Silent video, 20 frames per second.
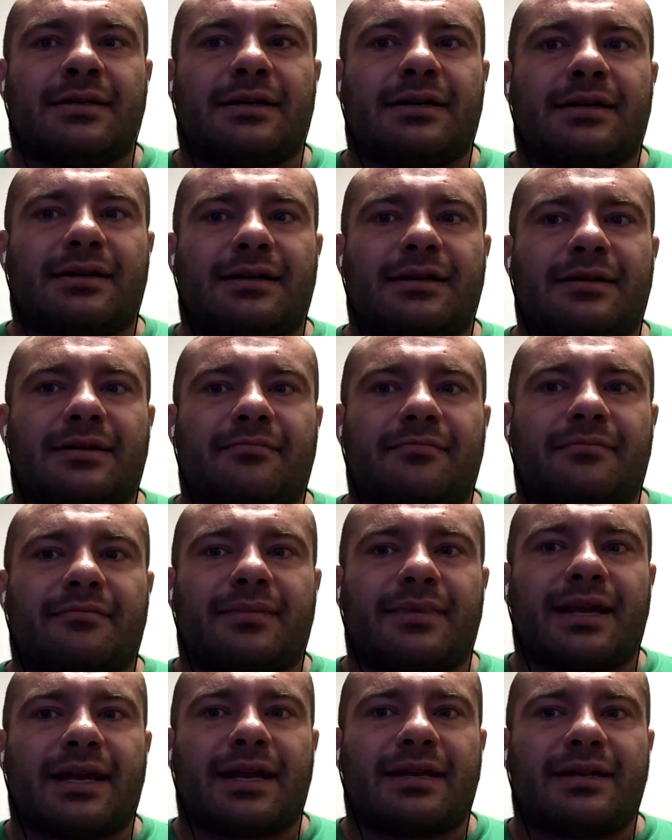and
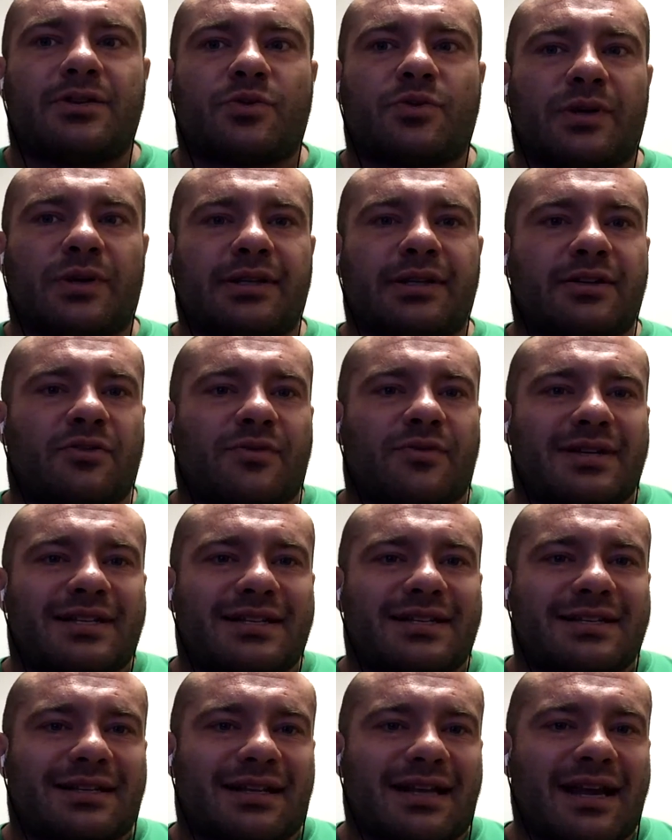he's willing to risk
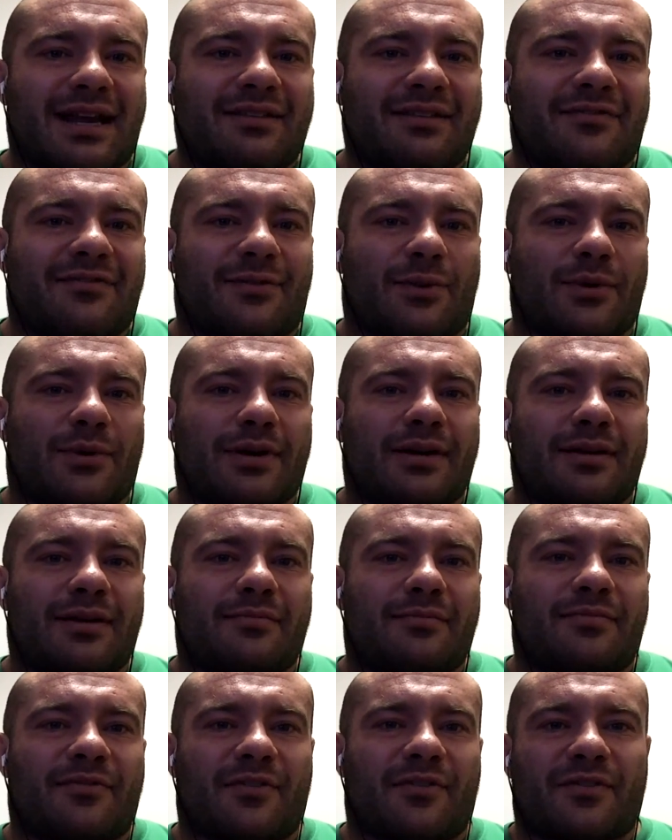his life for it,
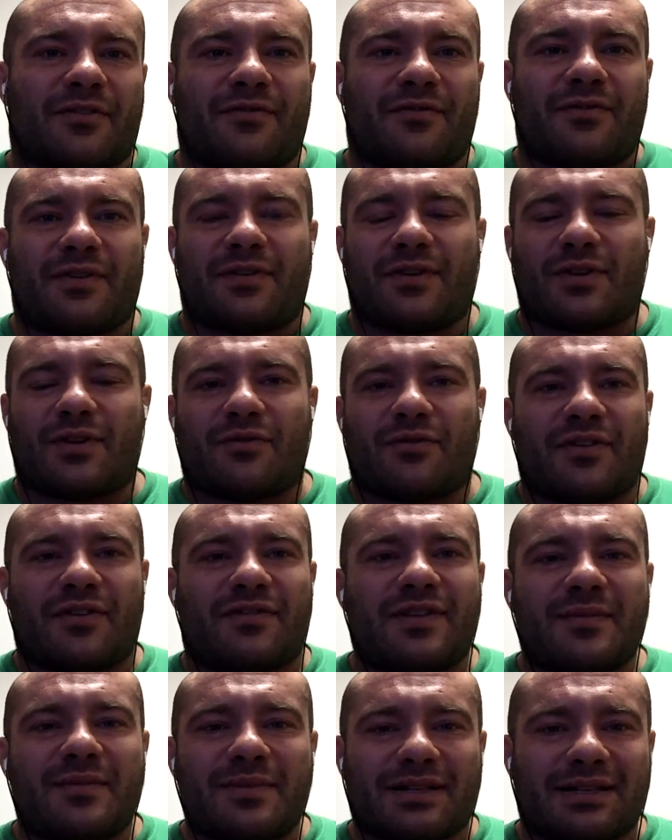for $50
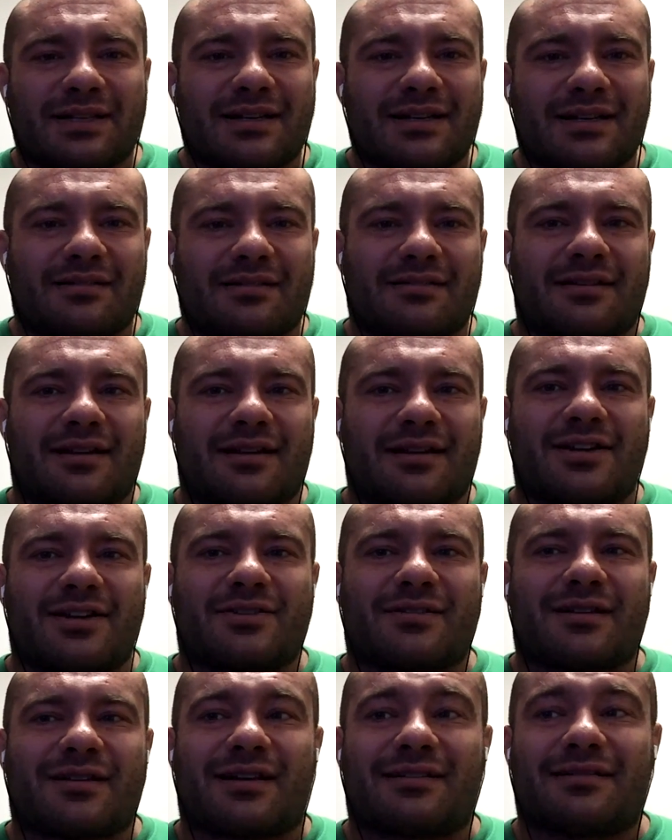million
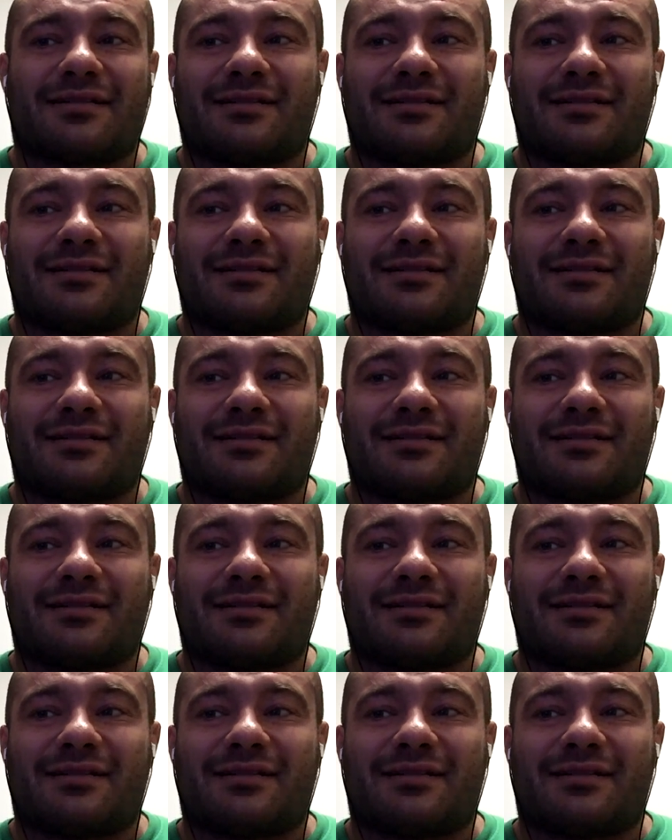contract.